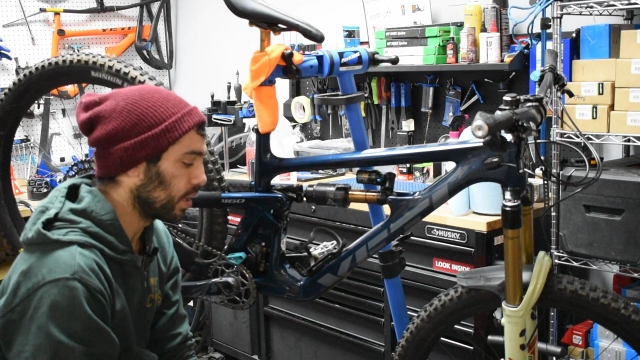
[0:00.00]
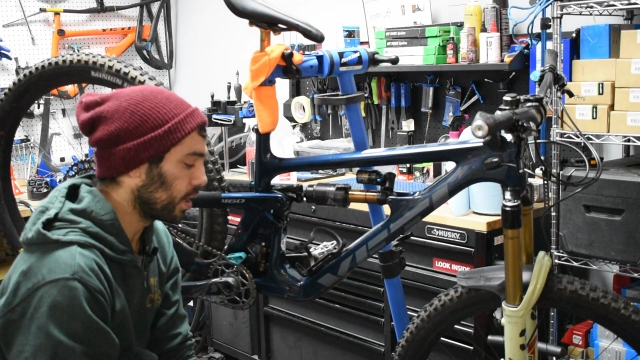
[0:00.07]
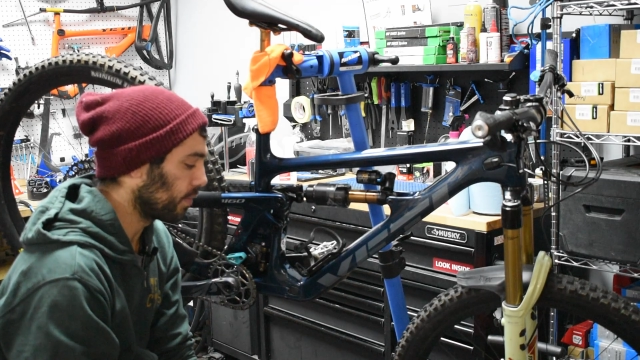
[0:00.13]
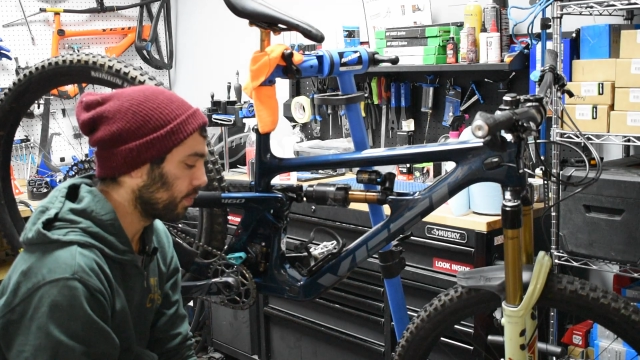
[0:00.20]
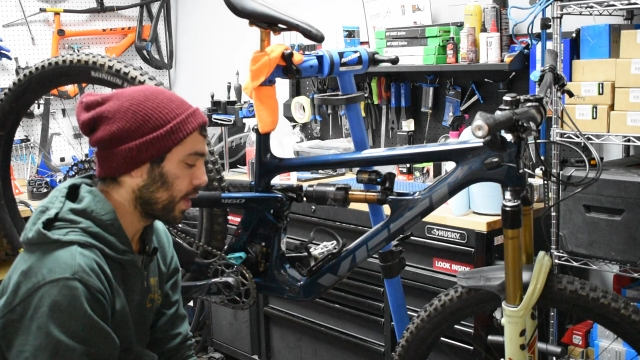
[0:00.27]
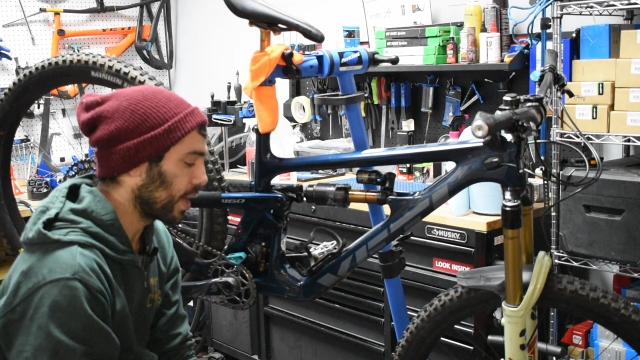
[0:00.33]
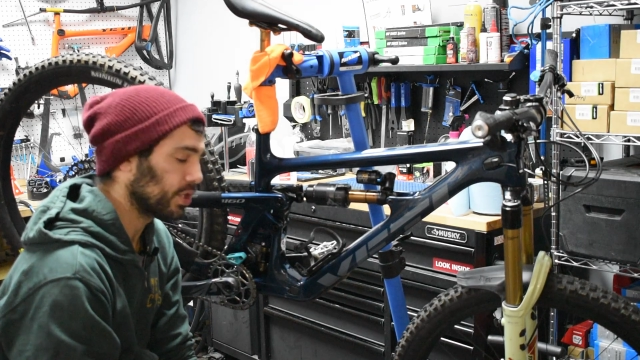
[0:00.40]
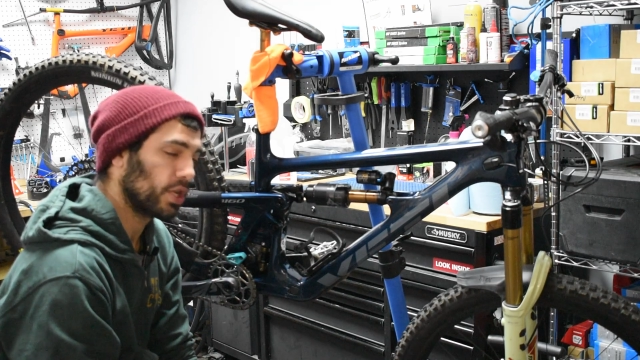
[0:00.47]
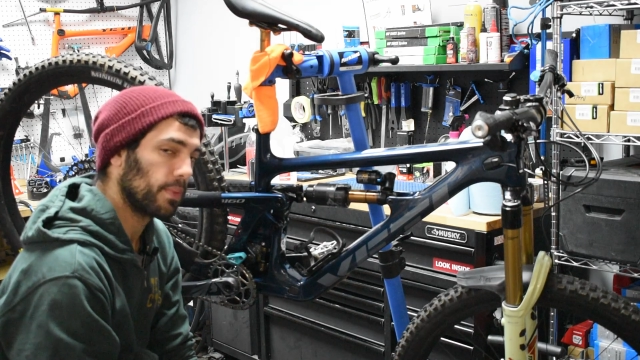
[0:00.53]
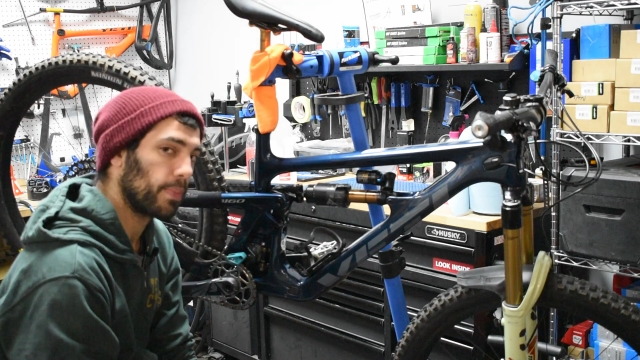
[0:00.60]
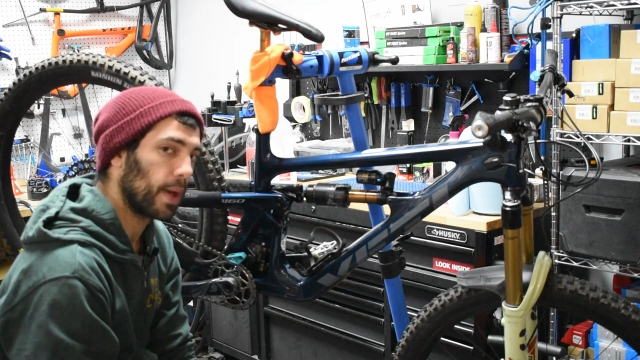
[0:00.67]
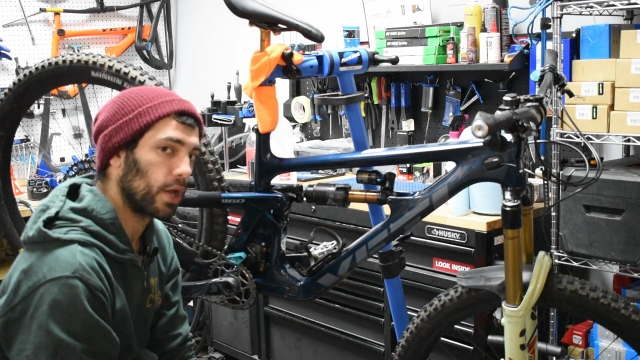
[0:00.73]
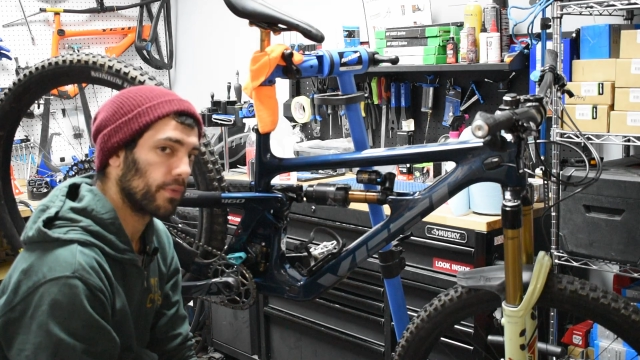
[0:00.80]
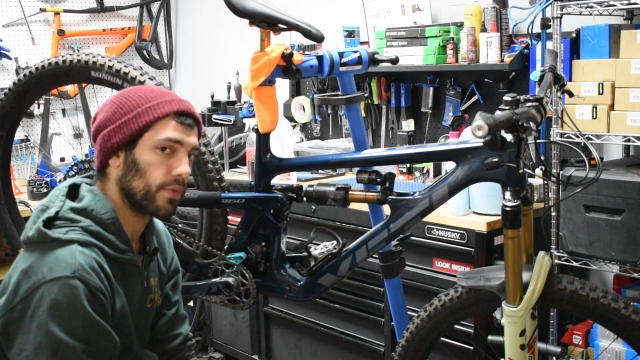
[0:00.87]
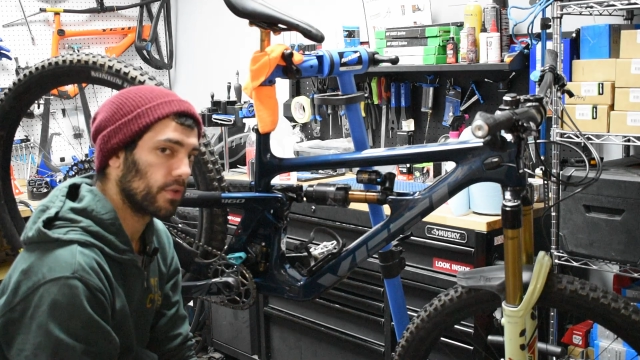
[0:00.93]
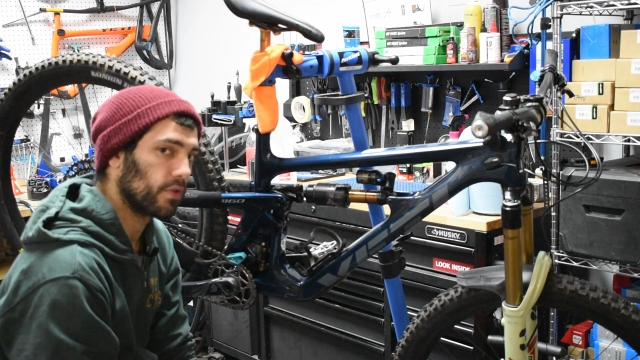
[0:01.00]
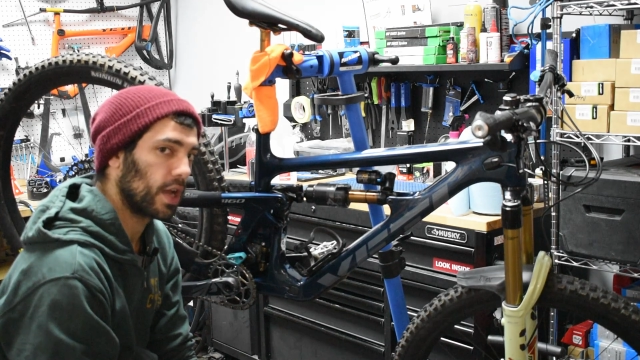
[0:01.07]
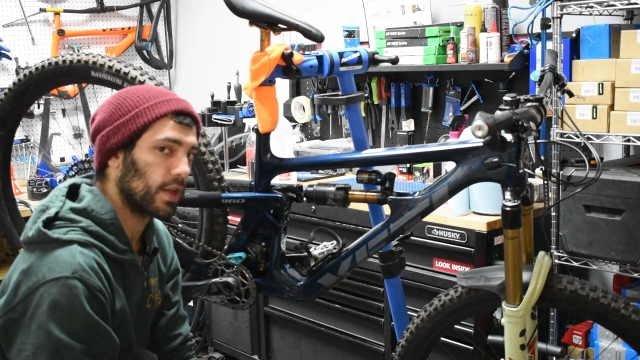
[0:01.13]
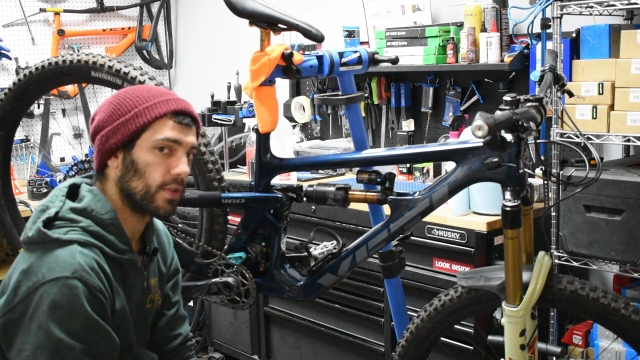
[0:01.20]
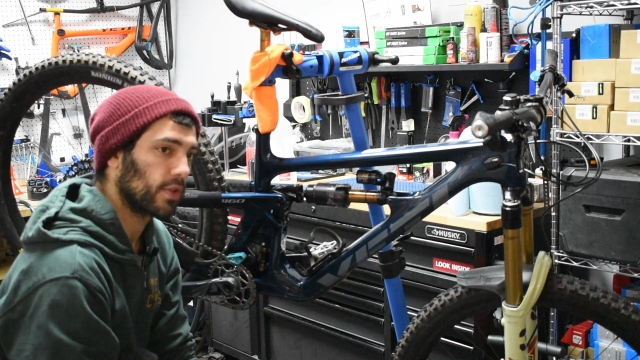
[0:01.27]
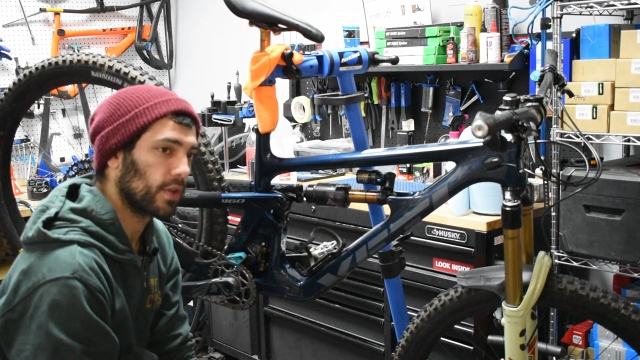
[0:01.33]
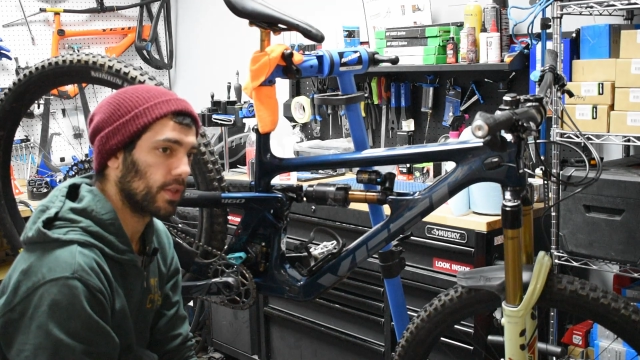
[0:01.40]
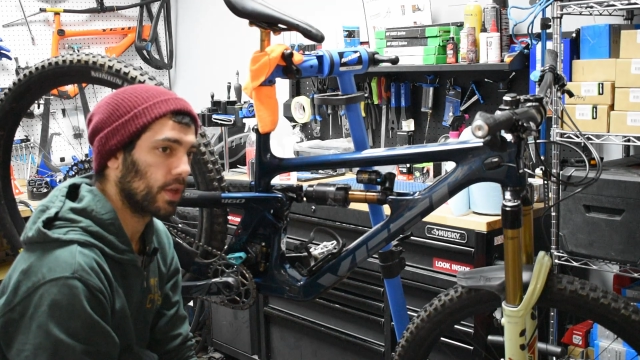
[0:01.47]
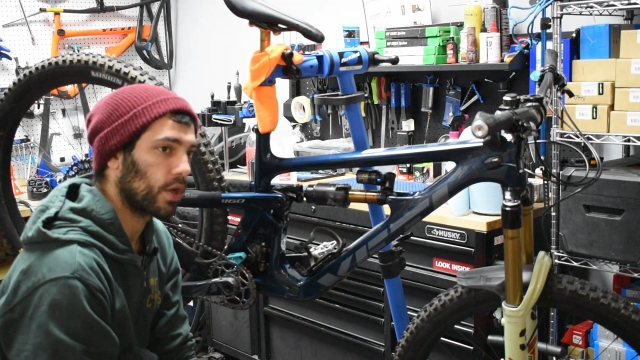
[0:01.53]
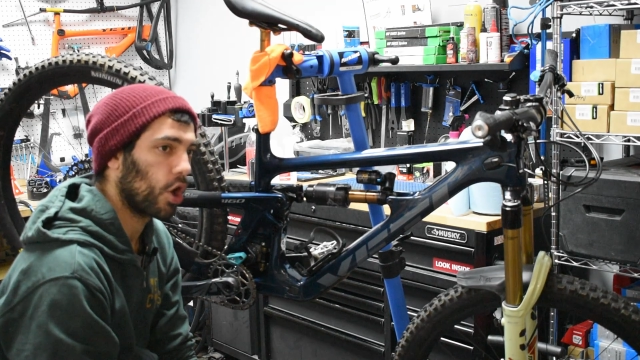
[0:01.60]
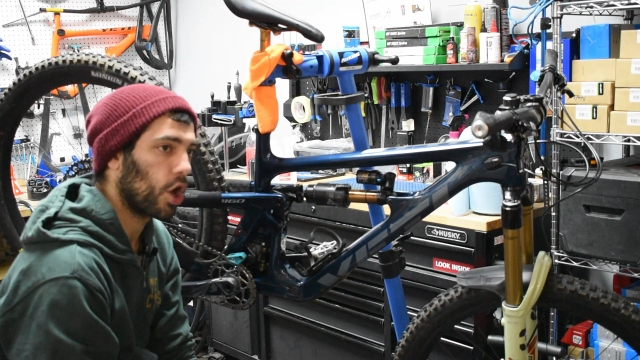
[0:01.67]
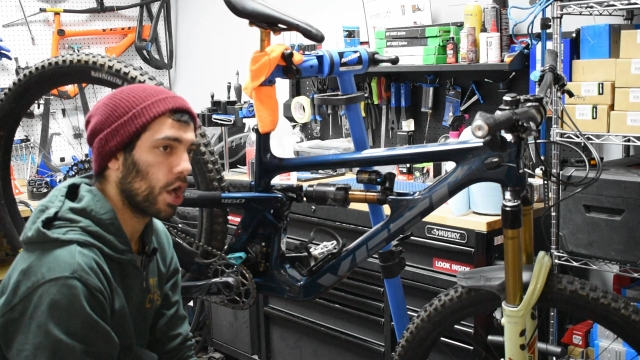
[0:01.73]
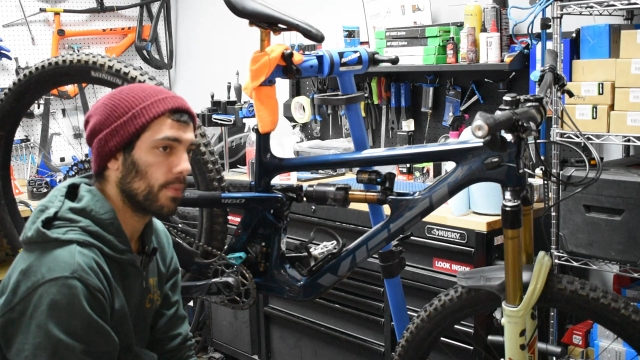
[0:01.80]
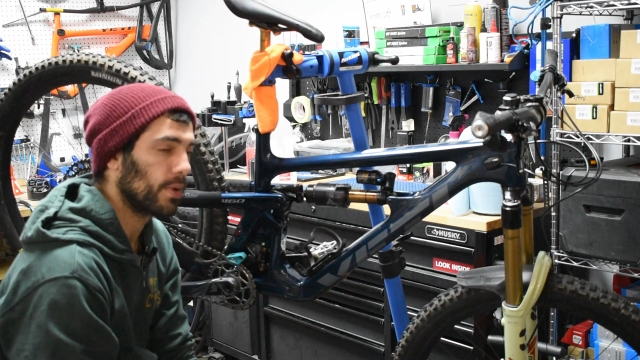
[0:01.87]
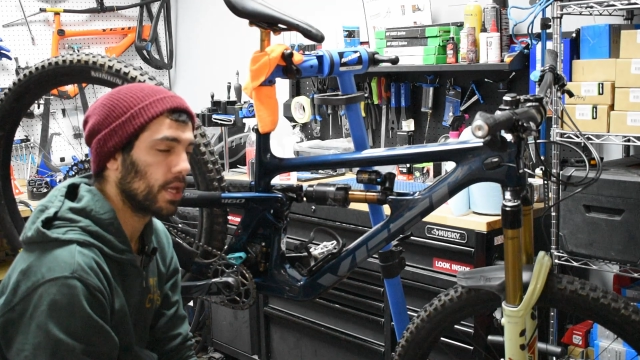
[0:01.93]
They're actually better for racing than
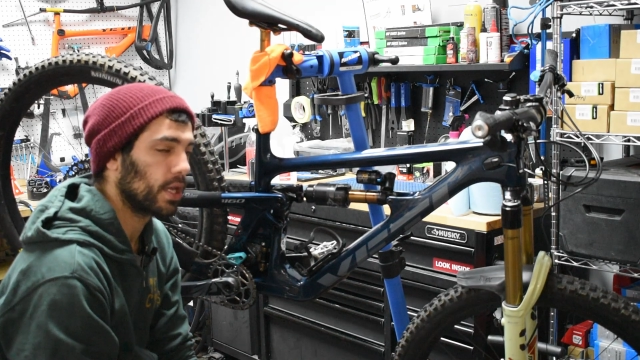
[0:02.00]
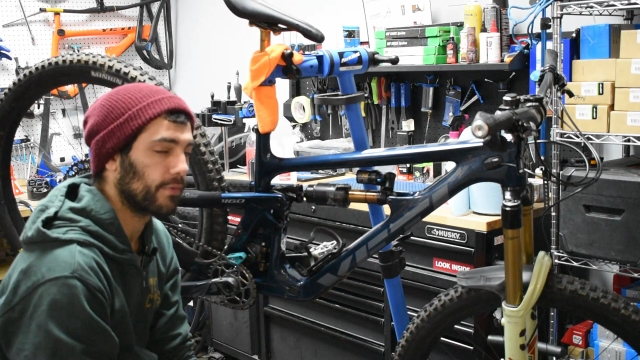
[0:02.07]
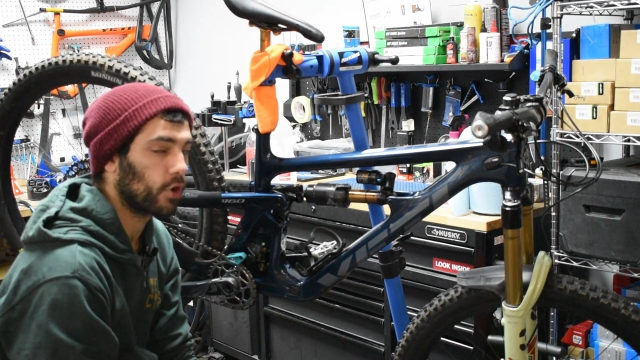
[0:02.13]
carbon.